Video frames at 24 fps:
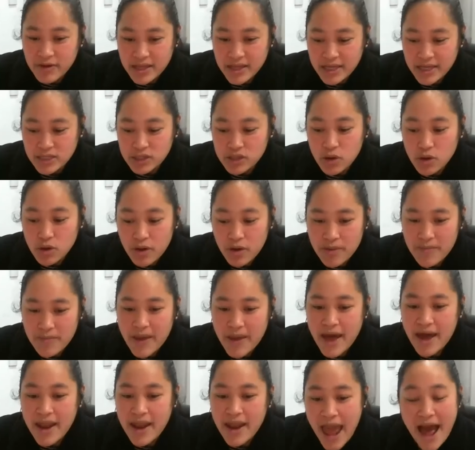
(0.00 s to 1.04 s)
really
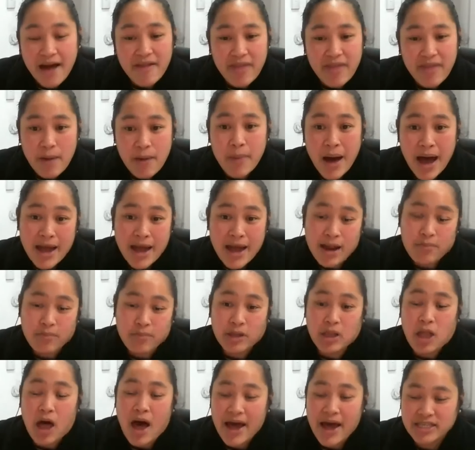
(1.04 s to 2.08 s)
talk about how that might
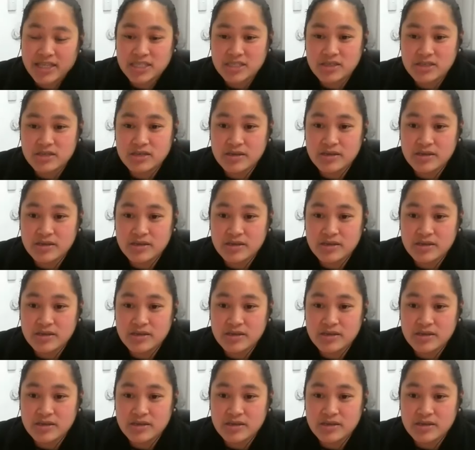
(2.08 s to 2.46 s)
apply